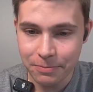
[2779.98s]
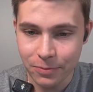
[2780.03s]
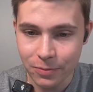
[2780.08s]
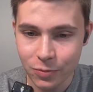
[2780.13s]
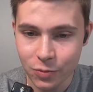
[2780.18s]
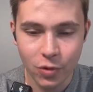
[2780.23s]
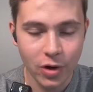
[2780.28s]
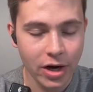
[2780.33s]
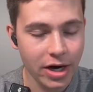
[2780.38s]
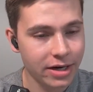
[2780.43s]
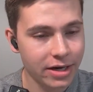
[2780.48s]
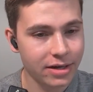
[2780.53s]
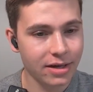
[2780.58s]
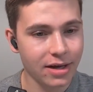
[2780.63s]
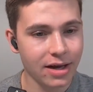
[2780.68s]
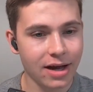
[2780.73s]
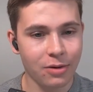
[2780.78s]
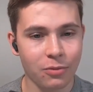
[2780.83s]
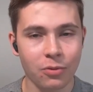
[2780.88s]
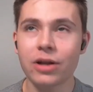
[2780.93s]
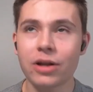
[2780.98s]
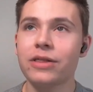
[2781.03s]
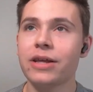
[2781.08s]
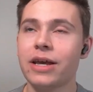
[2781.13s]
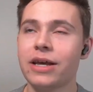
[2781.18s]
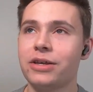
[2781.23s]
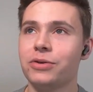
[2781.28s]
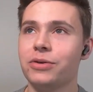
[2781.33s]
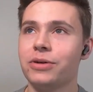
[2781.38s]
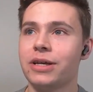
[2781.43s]
Greg, I want to
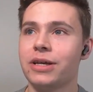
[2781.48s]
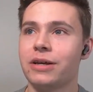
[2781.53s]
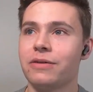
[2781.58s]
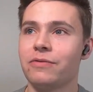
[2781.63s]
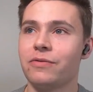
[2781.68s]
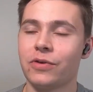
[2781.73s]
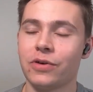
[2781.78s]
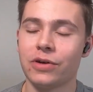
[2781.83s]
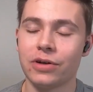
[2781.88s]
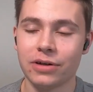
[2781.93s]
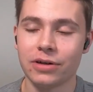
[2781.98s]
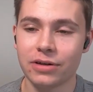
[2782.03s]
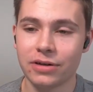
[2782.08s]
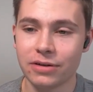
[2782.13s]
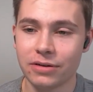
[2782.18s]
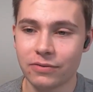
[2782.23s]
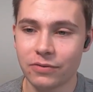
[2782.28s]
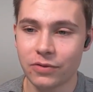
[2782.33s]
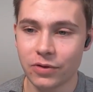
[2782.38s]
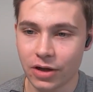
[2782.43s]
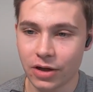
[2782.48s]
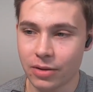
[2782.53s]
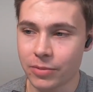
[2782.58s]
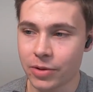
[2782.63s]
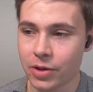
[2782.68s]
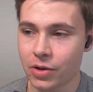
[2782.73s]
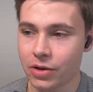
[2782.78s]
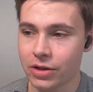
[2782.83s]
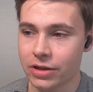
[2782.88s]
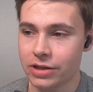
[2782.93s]
thank you again for coming
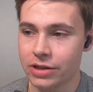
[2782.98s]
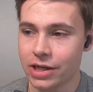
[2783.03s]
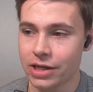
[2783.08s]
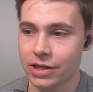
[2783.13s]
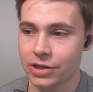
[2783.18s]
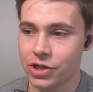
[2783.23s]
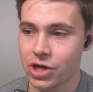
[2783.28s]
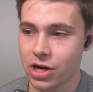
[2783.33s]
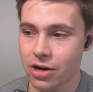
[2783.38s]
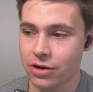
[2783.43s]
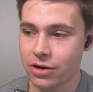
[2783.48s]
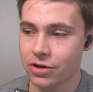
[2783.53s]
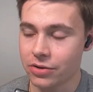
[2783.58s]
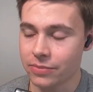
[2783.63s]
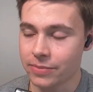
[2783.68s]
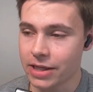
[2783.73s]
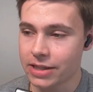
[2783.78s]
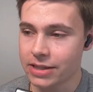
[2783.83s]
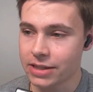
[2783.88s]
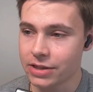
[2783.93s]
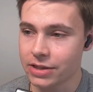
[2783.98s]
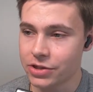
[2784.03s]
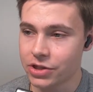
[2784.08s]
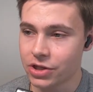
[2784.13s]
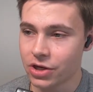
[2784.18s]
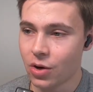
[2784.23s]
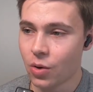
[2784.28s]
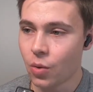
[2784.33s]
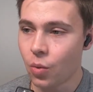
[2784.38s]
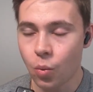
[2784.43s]
on and sharing your message.
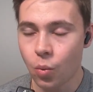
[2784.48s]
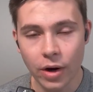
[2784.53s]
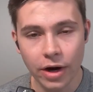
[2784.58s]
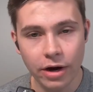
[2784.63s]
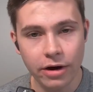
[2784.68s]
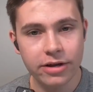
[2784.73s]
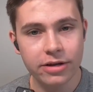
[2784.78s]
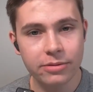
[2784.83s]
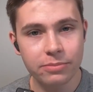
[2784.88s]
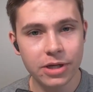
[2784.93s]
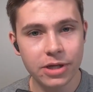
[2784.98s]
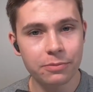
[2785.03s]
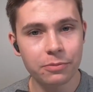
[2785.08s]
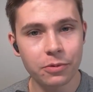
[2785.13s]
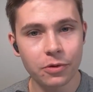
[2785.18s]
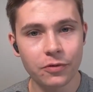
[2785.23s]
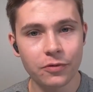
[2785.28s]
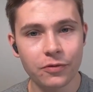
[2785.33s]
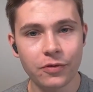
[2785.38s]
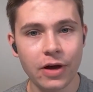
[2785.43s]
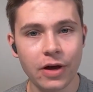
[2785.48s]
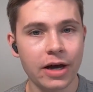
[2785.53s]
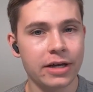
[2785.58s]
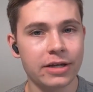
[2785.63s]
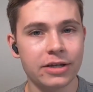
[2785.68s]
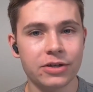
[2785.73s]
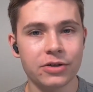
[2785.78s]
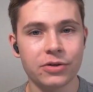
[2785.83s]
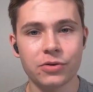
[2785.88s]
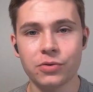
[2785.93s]
Where can people find
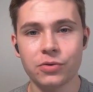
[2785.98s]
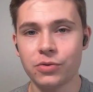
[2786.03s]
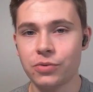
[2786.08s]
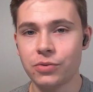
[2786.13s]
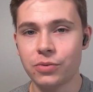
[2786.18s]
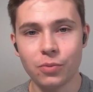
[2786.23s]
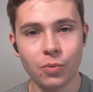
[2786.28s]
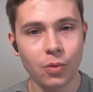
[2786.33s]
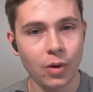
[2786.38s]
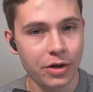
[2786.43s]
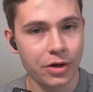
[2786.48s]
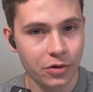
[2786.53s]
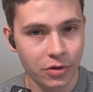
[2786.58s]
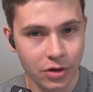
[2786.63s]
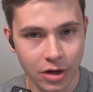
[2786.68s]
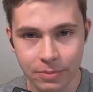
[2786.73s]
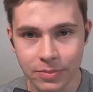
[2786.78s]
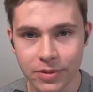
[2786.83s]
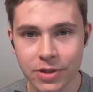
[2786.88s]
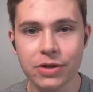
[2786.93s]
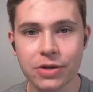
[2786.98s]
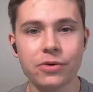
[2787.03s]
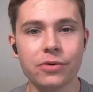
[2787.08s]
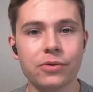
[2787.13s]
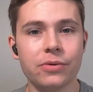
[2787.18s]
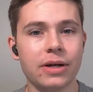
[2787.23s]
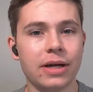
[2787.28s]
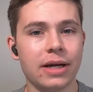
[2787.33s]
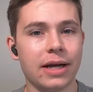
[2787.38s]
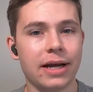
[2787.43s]
you, what you're up
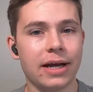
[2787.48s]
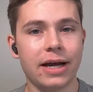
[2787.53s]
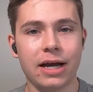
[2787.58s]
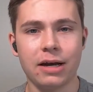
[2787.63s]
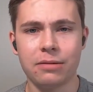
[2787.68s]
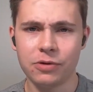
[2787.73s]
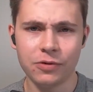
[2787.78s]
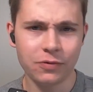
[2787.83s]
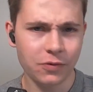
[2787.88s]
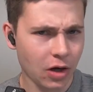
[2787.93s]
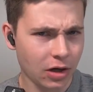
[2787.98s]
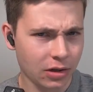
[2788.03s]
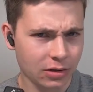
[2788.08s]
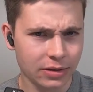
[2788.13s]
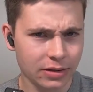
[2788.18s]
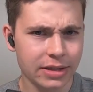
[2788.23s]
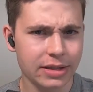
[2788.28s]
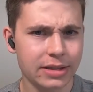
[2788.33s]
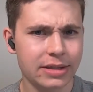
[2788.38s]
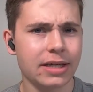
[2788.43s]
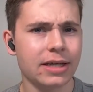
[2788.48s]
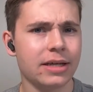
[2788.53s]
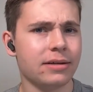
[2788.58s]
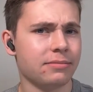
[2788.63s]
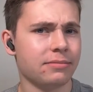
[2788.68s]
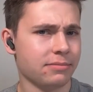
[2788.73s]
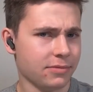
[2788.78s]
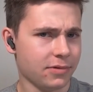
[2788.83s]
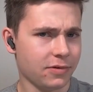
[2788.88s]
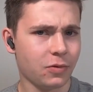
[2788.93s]
to? You've got a
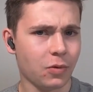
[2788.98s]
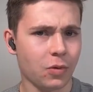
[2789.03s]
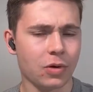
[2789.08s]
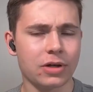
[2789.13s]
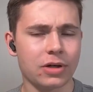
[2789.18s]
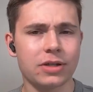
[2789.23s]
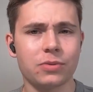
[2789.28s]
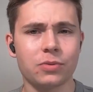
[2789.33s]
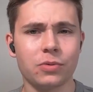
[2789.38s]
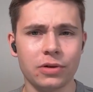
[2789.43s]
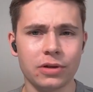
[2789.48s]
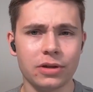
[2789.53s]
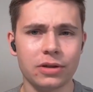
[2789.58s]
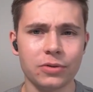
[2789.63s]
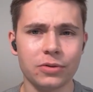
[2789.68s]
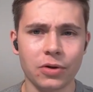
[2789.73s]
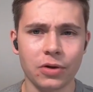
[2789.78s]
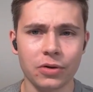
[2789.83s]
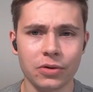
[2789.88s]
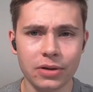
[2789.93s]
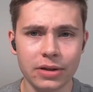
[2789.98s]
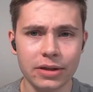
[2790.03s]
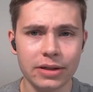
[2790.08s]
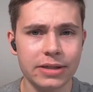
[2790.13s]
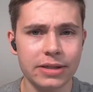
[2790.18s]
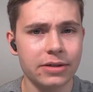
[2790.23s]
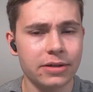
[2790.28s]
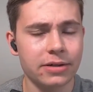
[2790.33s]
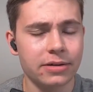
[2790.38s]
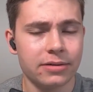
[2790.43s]
LinkedIn, of course. We'll include all the links
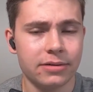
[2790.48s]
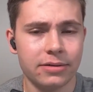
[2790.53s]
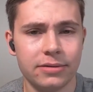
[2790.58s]
here.